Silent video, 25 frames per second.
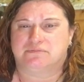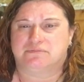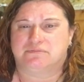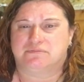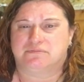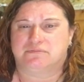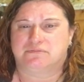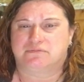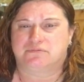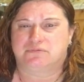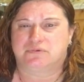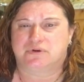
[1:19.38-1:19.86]

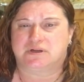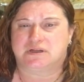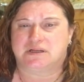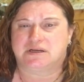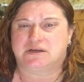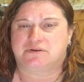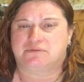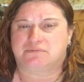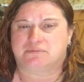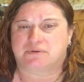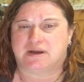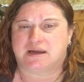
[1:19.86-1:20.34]
really
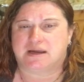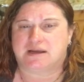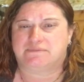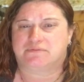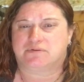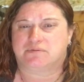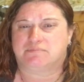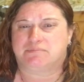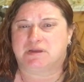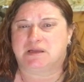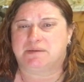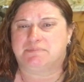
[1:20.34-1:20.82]
great
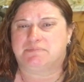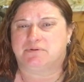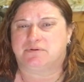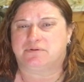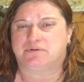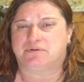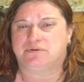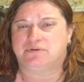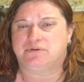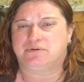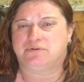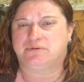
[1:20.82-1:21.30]
for
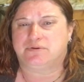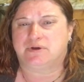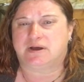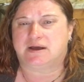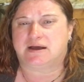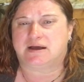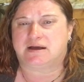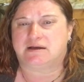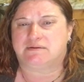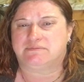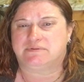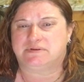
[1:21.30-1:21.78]
people who
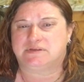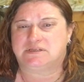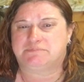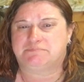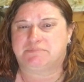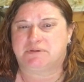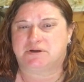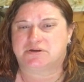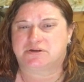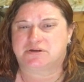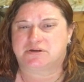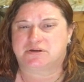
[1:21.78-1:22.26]
have
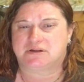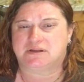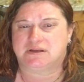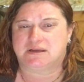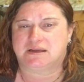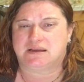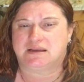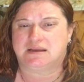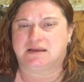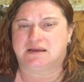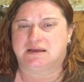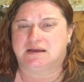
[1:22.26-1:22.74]

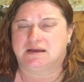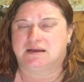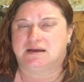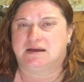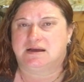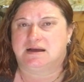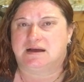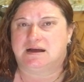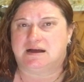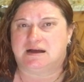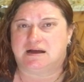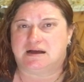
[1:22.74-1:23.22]
especially
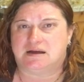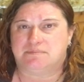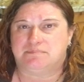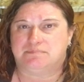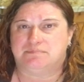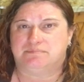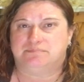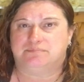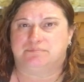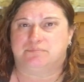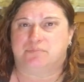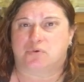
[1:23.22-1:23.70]

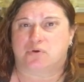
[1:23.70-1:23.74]
um,